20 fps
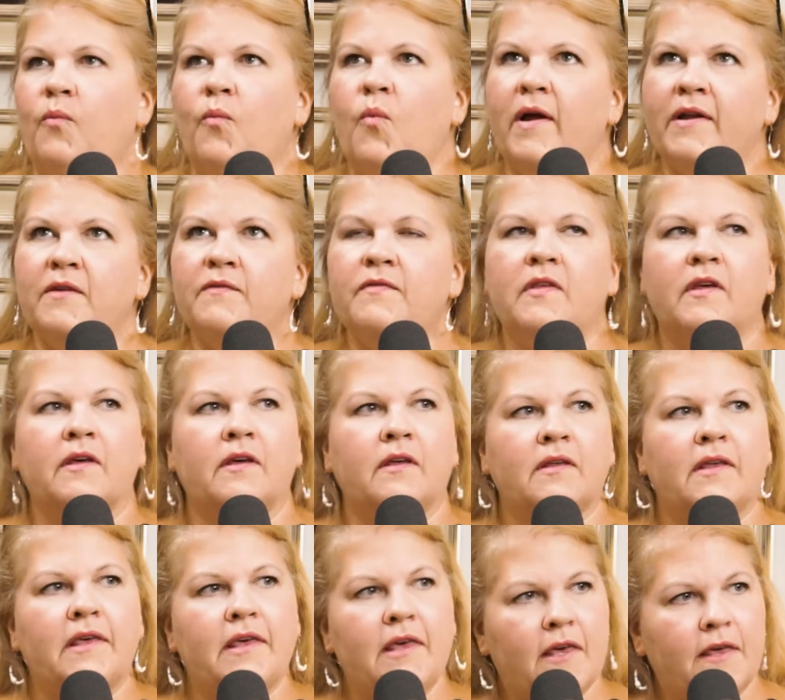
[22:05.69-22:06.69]
one of
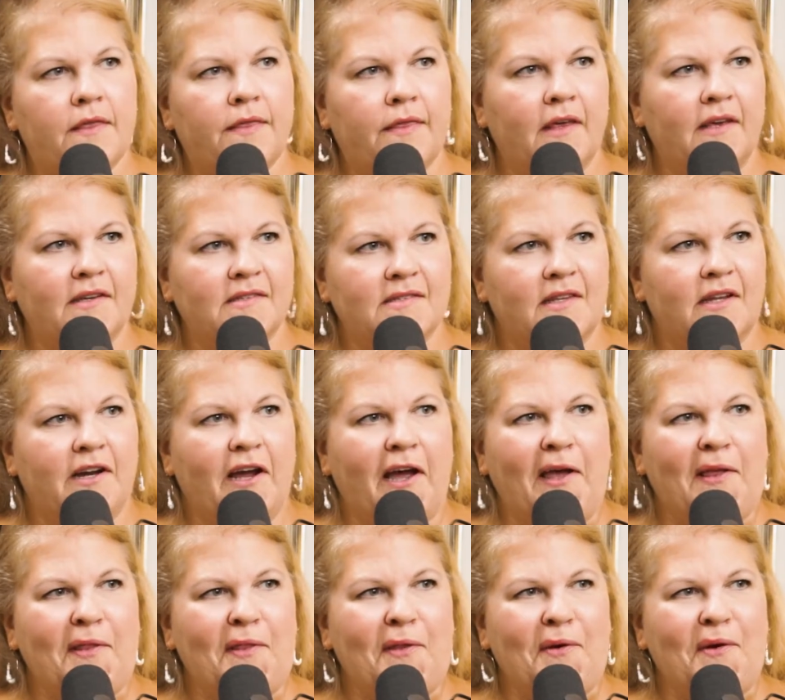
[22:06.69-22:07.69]
the key things that
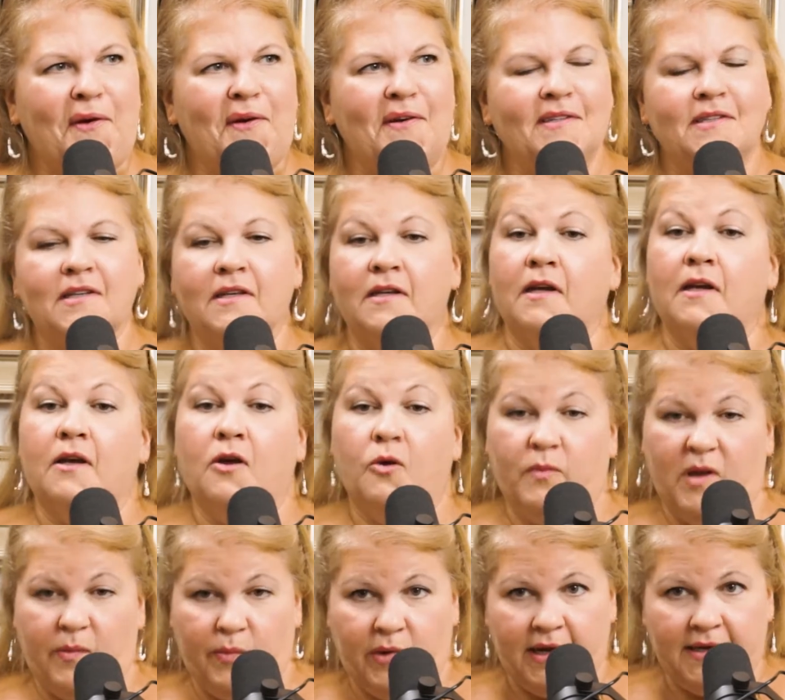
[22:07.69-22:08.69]
I learned, and I
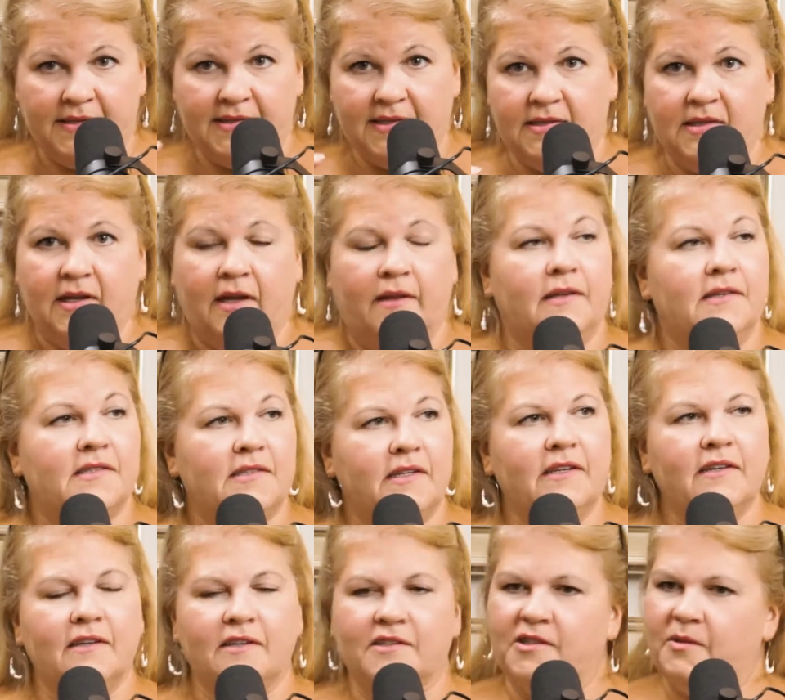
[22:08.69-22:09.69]
hope my boss is not
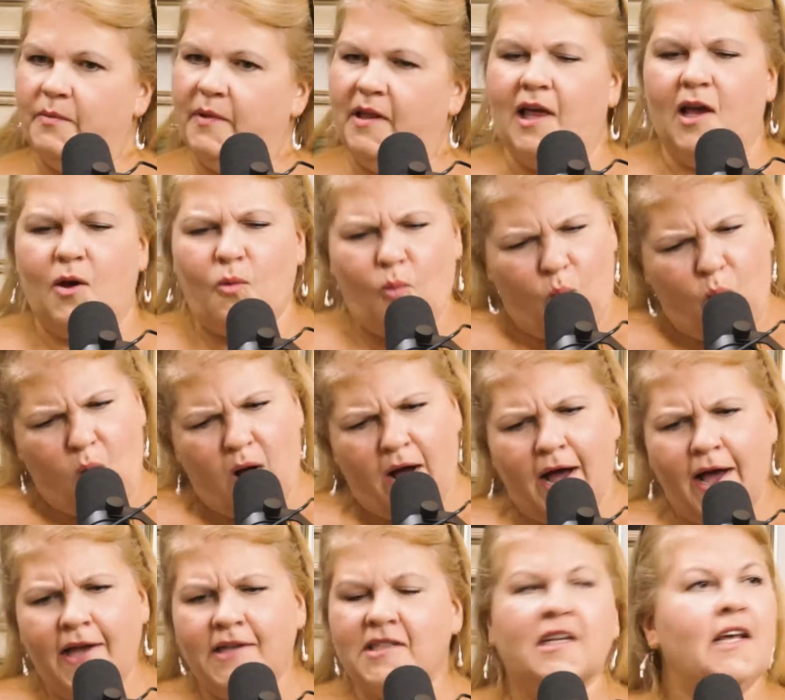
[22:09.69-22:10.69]
listening because she'll be like,
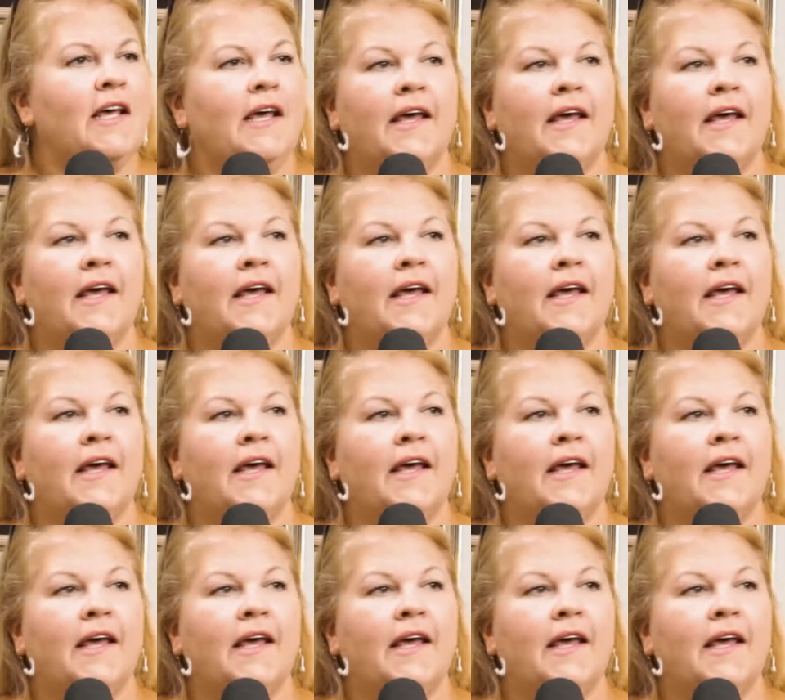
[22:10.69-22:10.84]
what?